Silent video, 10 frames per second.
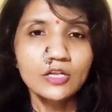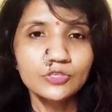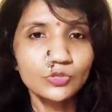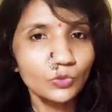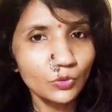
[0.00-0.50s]

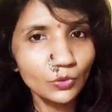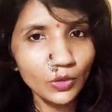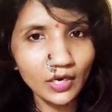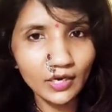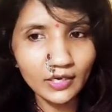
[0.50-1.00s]

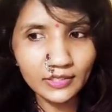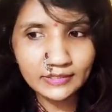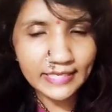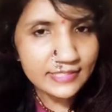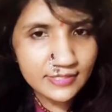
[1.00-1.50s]
So
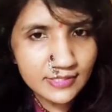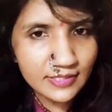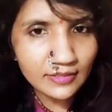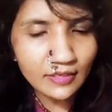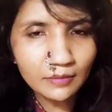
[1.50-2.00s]
next is
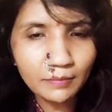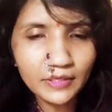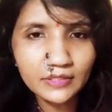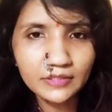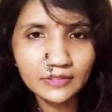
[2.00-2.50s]
nothing
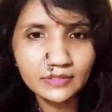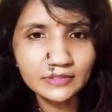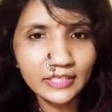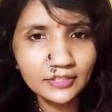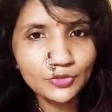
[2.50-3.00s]
but
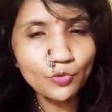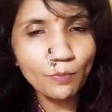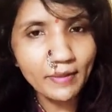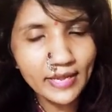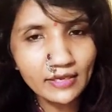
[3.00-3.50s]
then you
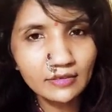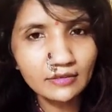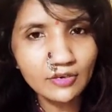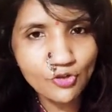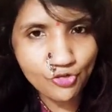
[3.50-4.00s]
make
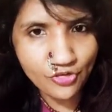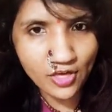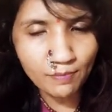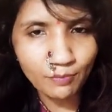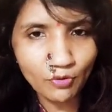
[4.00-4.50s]
a
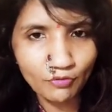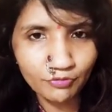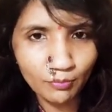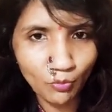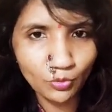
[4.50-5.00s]
shape of
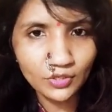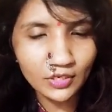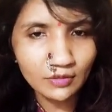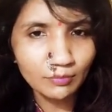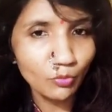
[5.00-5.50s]
a modak.